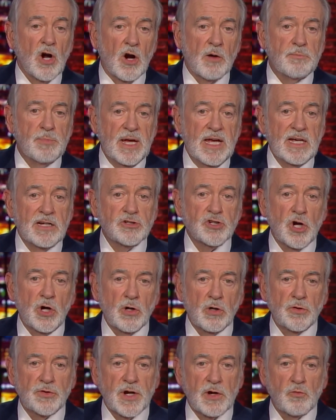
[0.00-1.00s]
are being
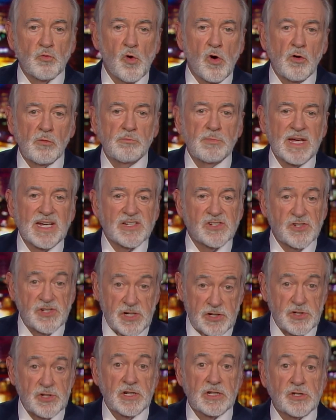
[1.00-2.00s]
told there won't be
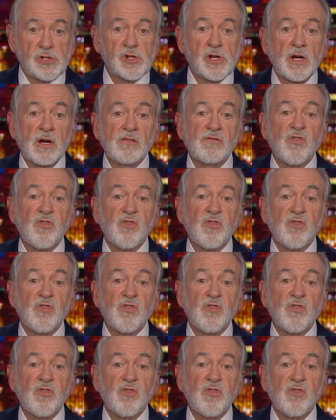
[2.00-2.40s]
assistance